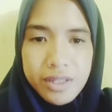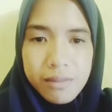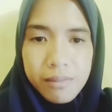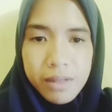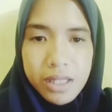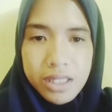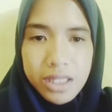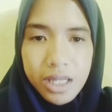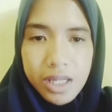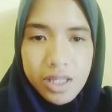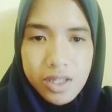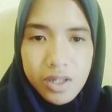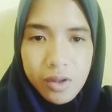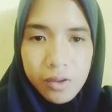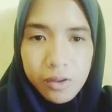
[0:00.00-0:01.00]
the
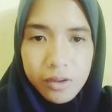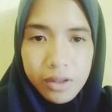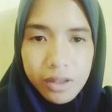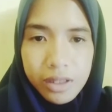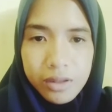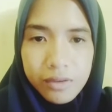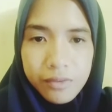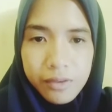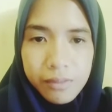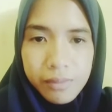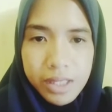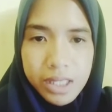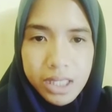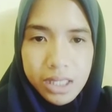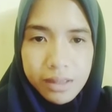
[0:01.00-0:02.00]
message or
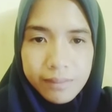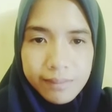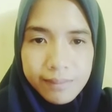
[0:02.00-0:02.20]
information.